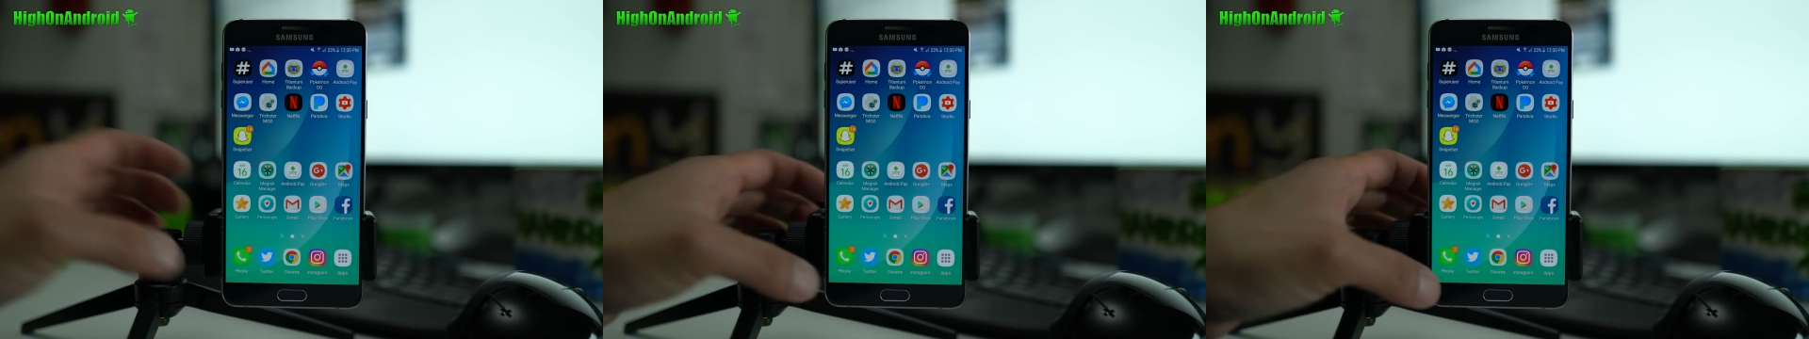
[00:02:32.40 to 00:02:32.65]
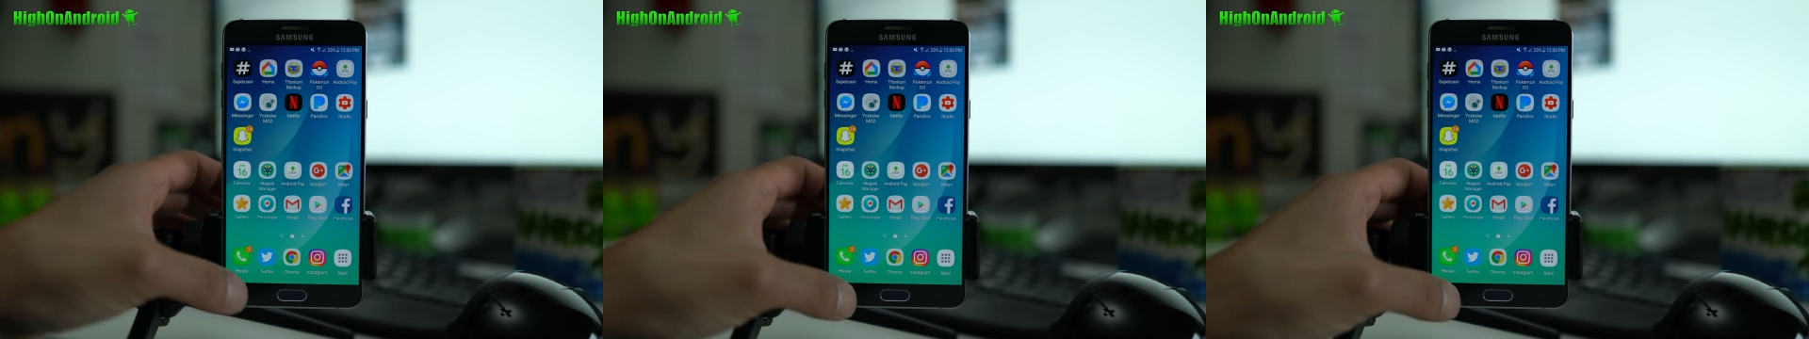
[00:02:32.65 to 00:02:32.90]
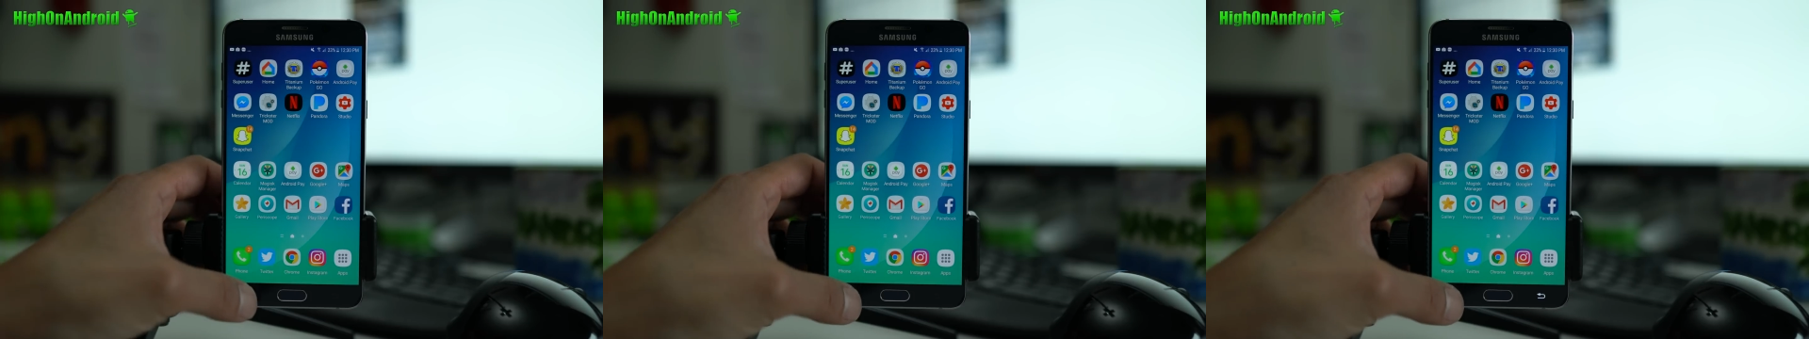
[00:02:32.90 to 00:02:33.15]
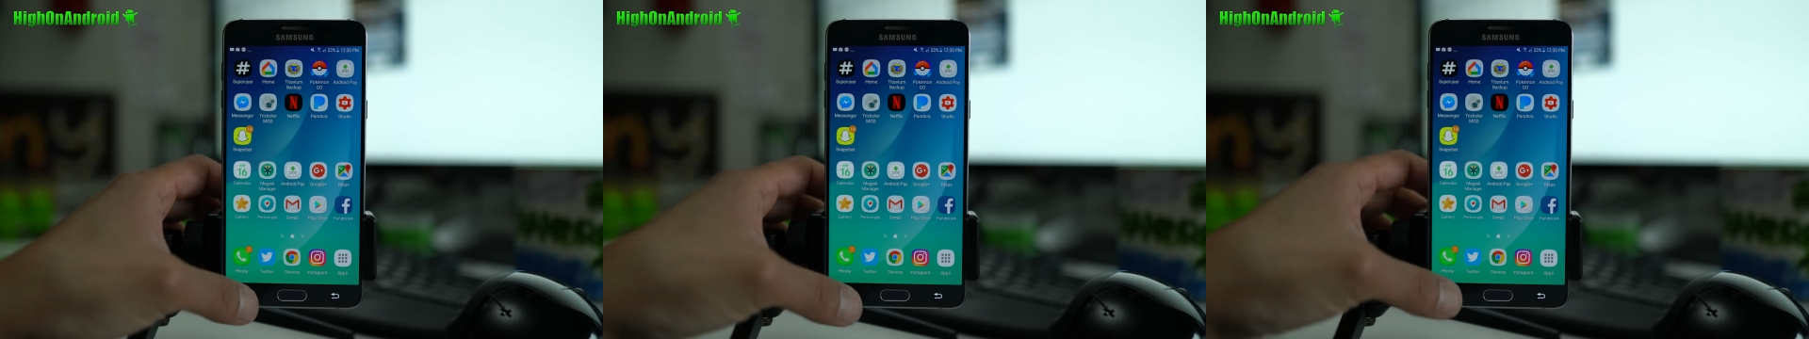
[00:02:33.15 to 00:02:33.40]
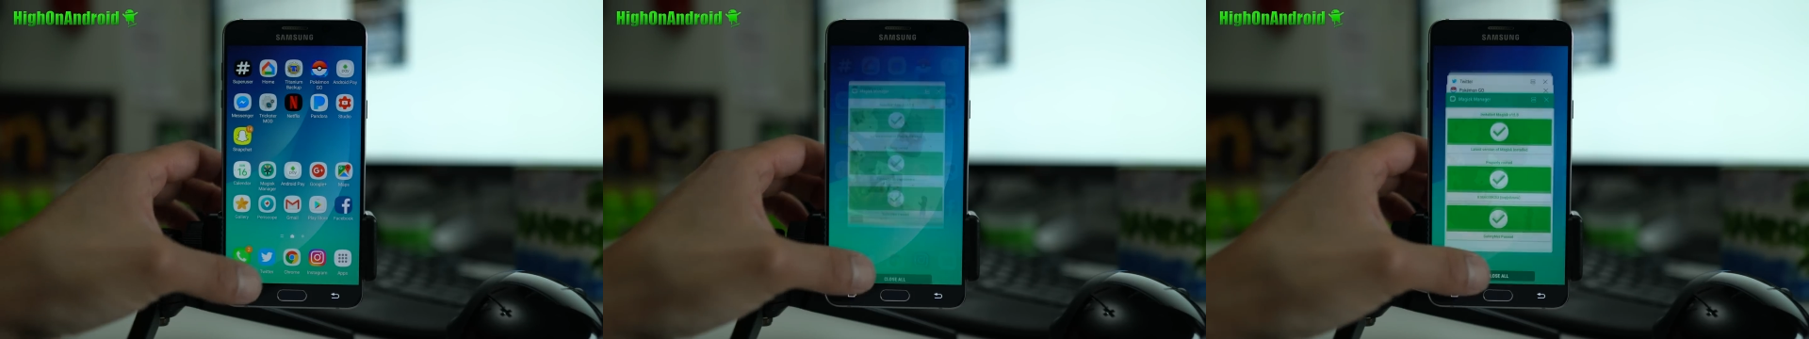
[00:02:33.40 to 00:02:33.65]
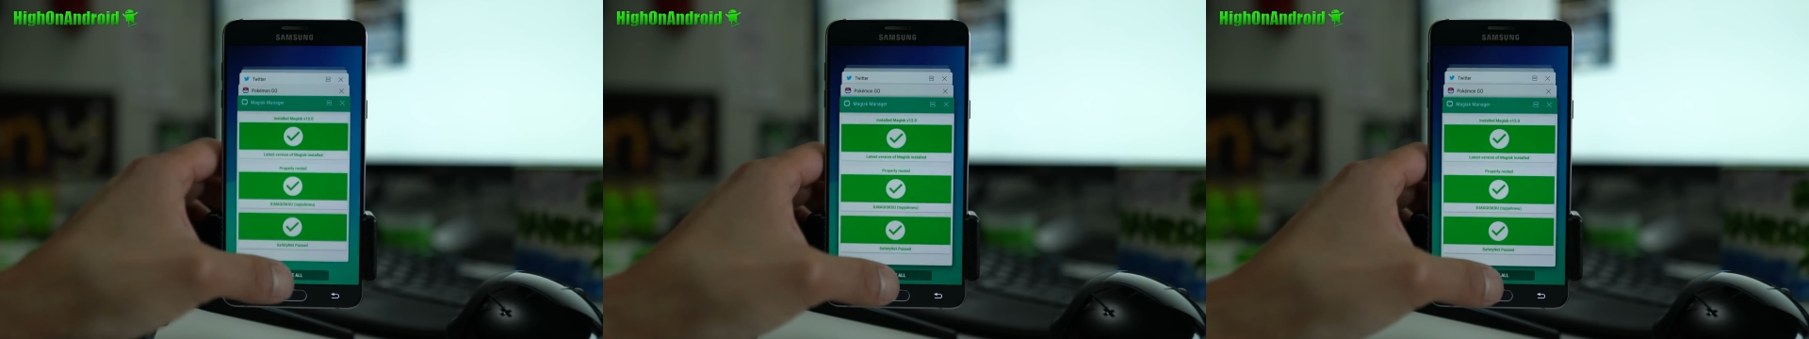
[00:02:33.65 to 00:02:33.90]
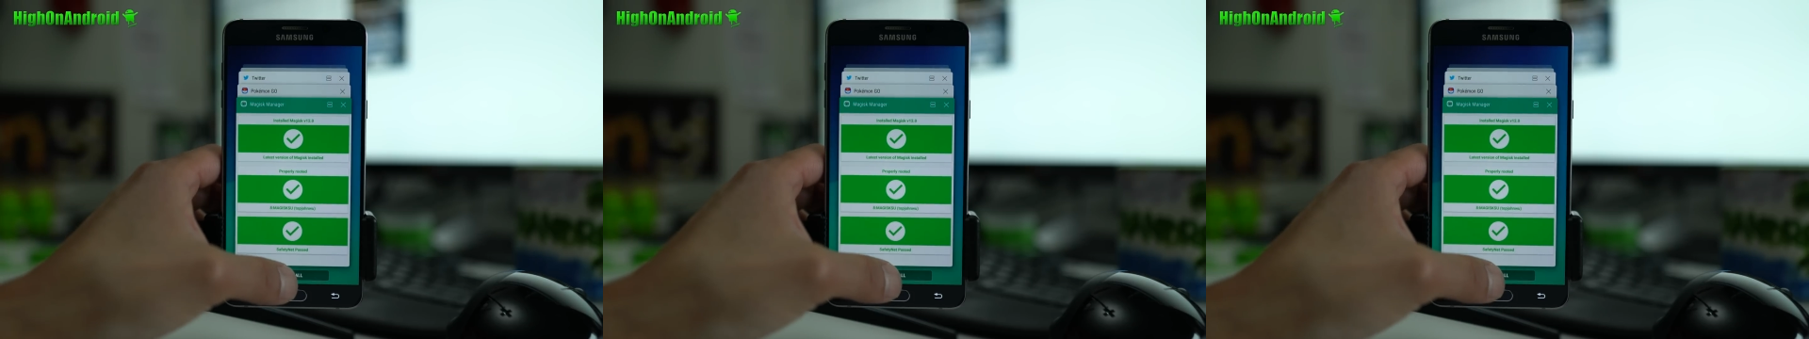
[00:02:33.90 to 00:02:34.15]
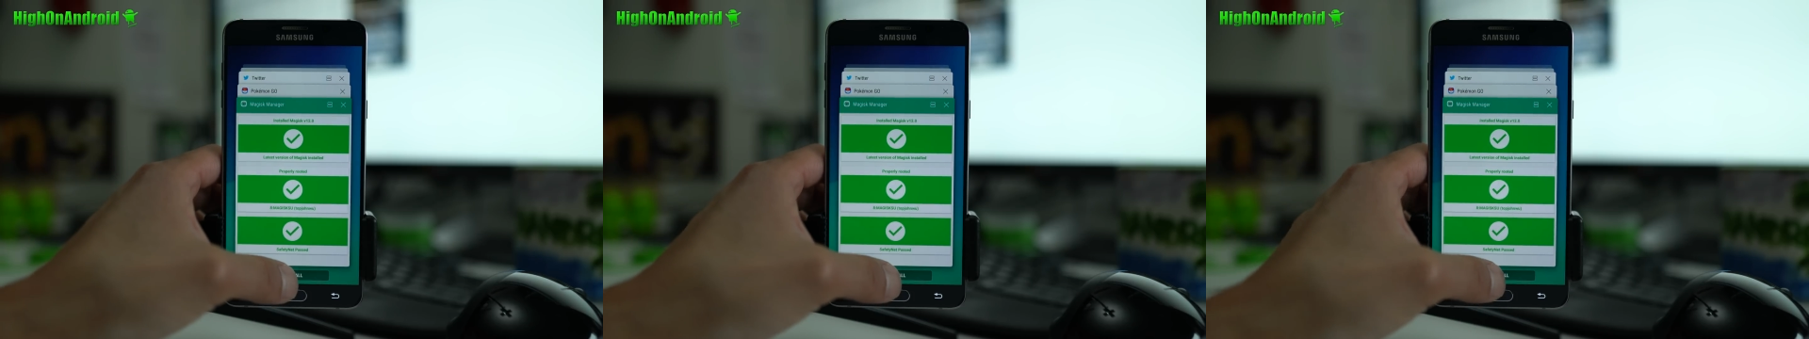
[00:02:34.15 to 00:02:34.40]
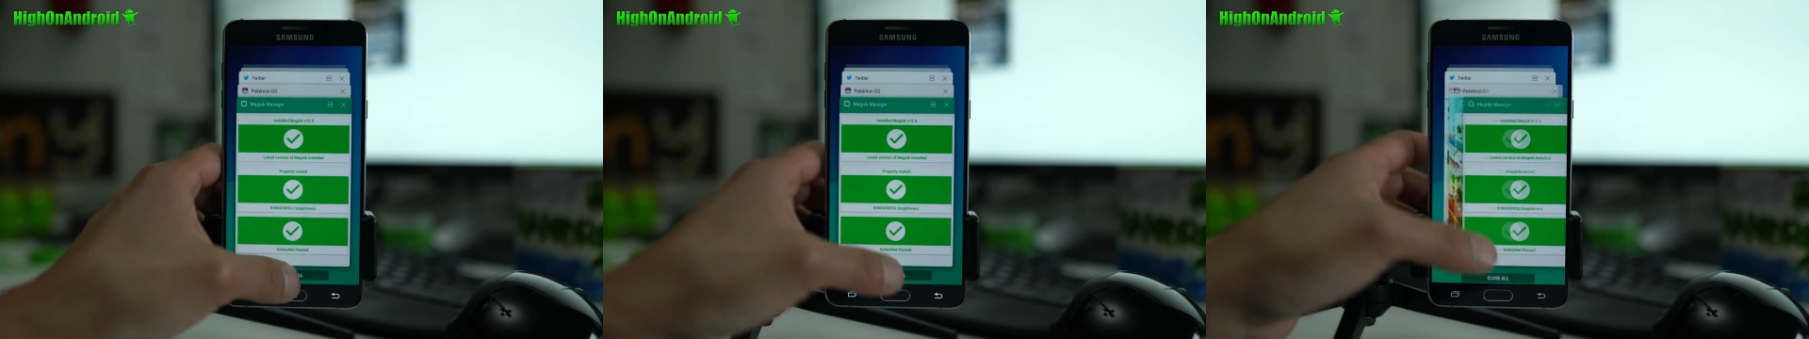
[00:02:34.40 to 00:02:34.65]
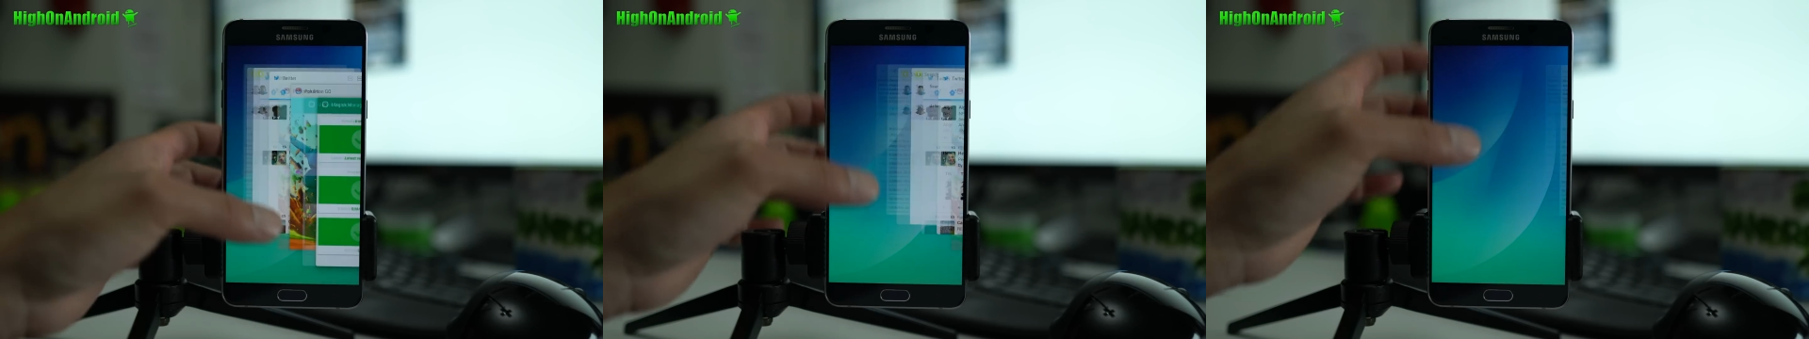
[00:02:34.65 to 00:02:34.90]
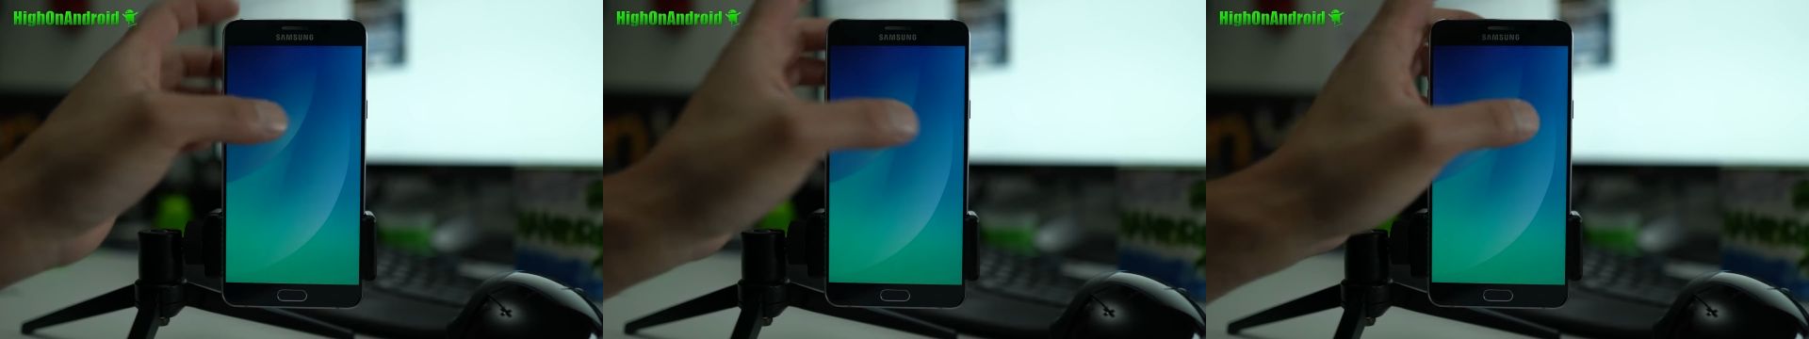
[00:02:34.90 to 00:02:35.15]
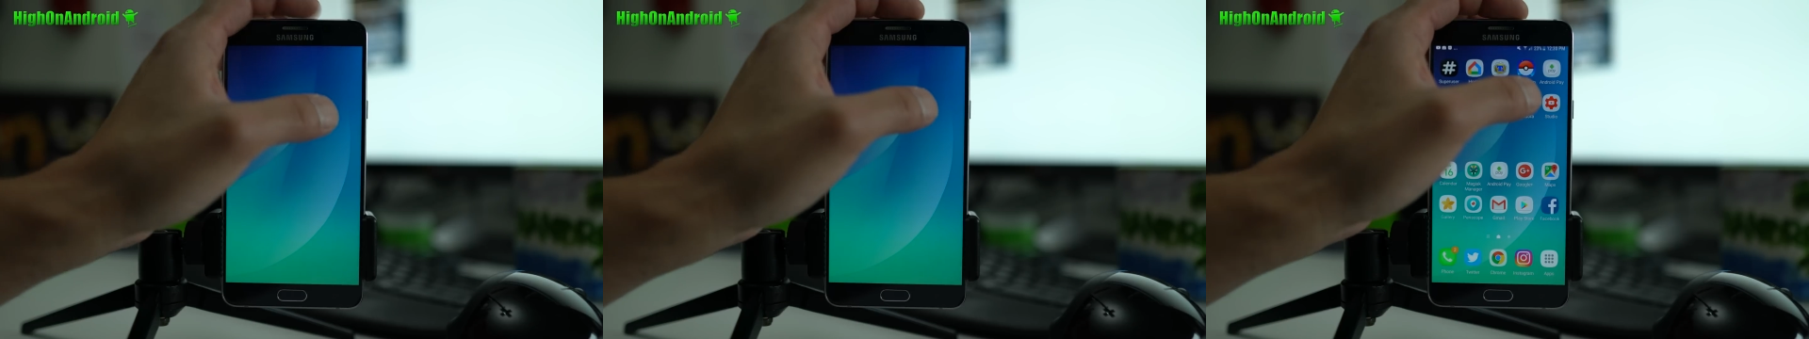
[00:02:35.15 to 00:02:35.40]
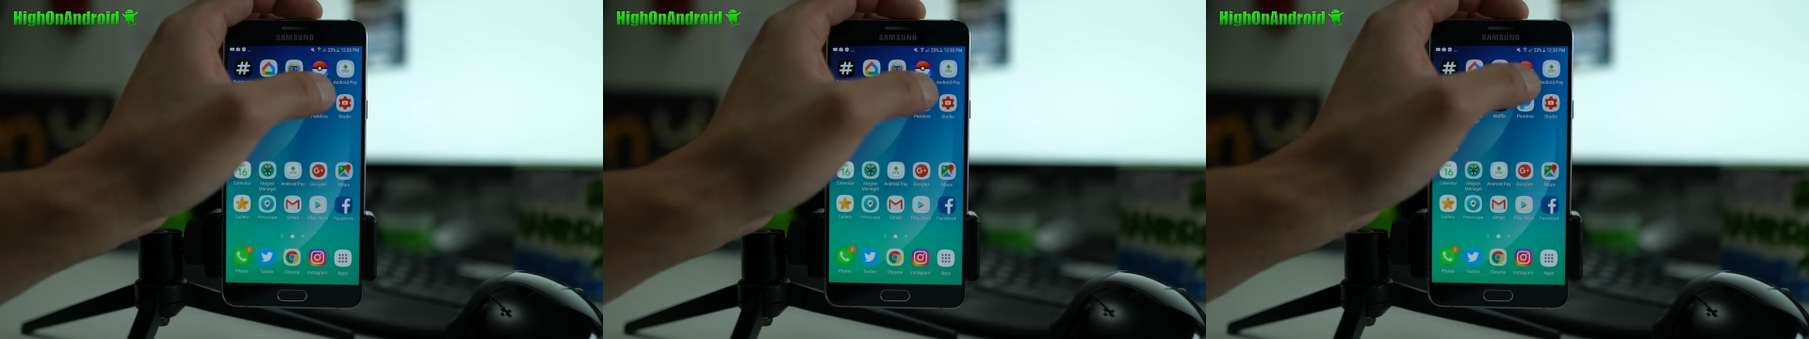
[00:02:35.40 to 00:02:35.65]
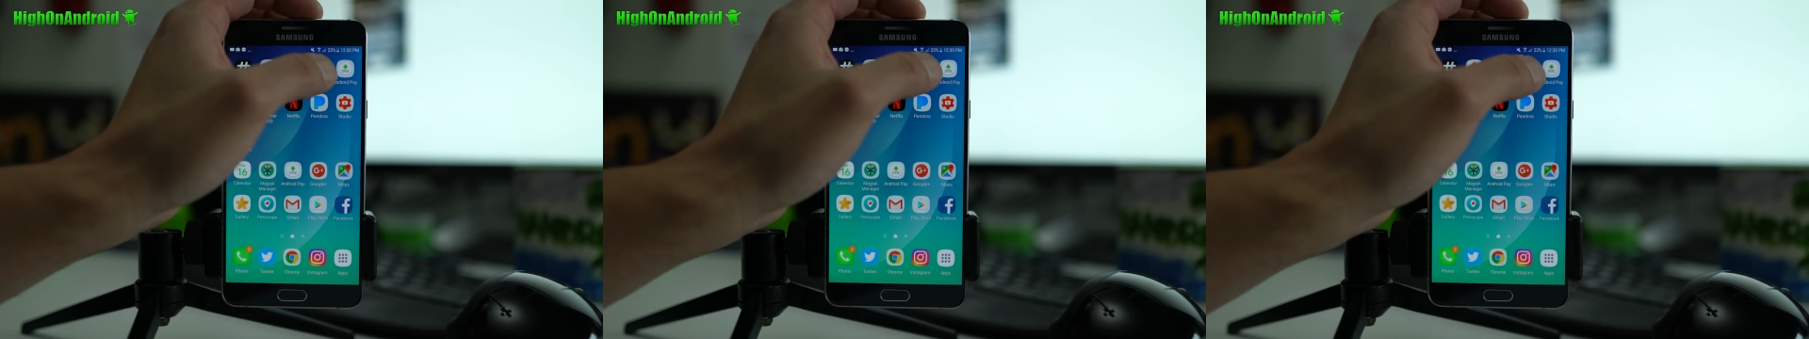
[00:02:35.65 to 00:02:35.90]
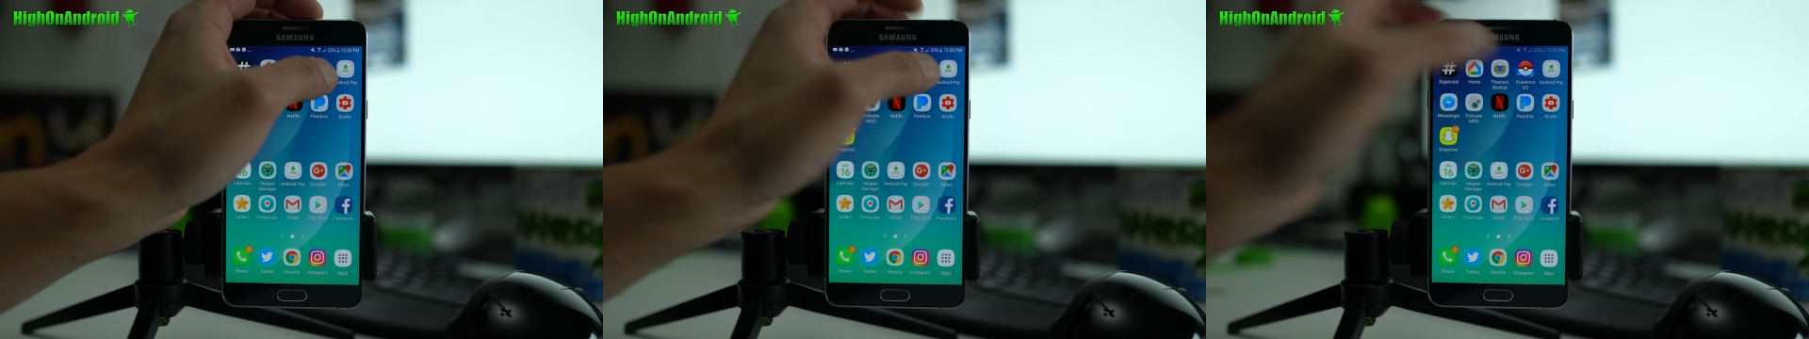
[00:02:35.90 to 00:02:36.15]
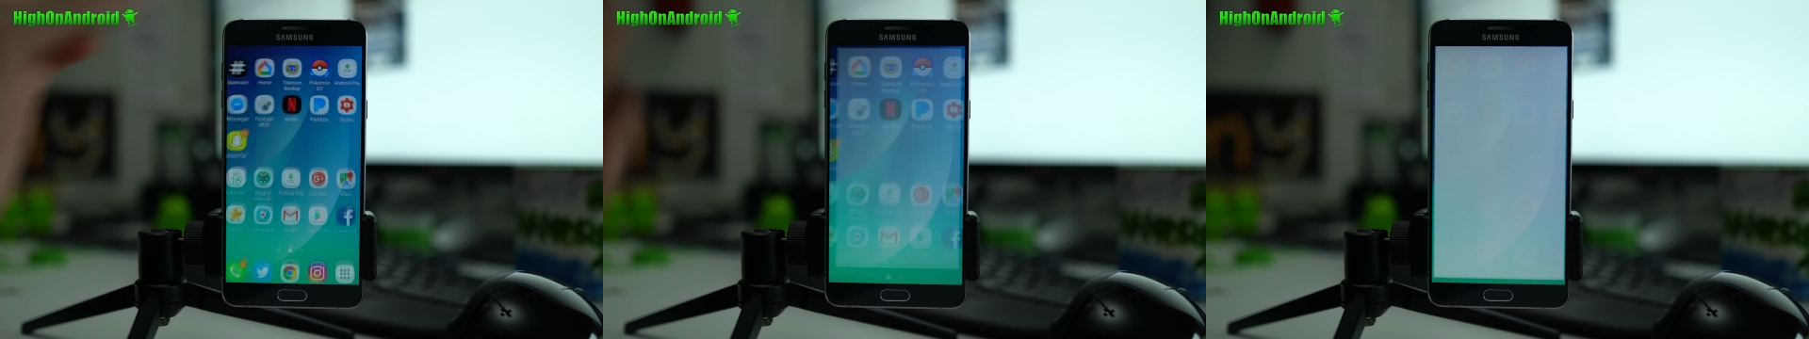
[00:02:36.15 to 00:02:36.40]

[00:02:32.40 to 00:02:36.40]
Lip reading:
Nobody's mouth can be seen.